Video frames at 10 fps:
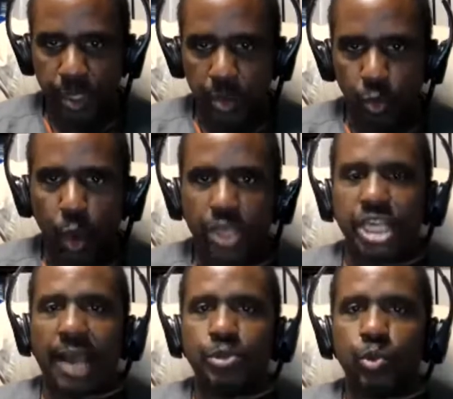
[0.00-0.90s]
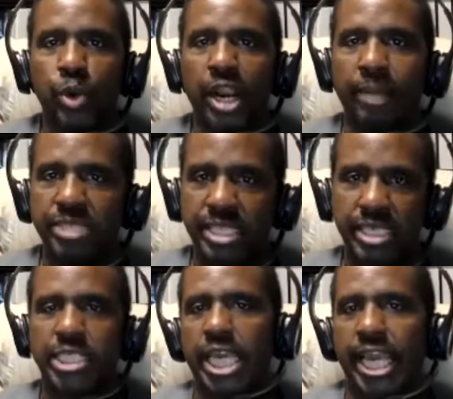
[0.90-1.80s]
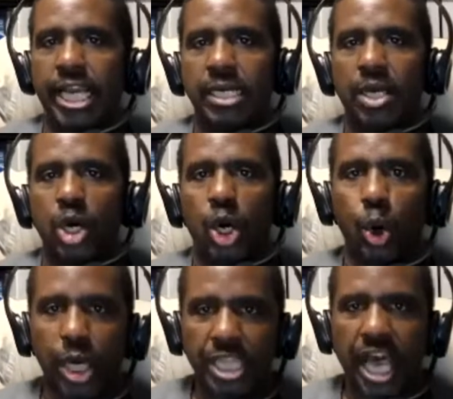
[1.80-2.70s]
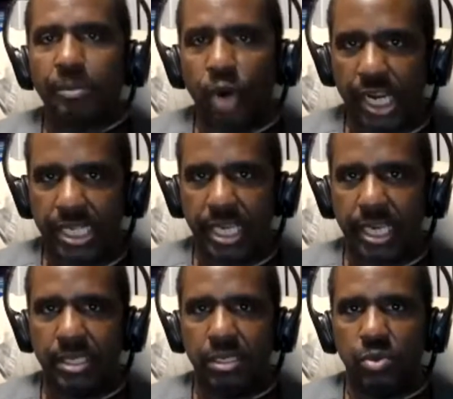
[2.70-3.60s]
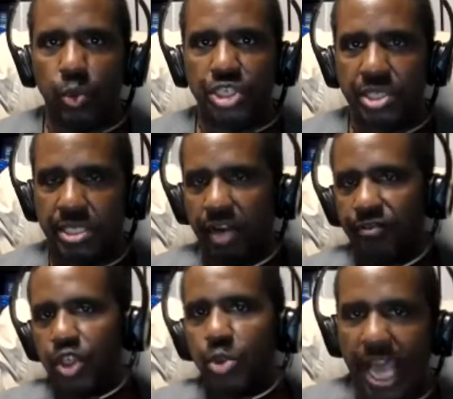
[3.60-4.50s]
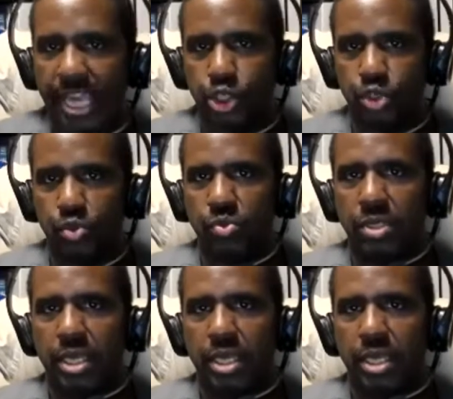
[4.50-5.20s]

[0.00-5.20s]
workshops where I'm teaching online marketing, which is the stuff you and I do.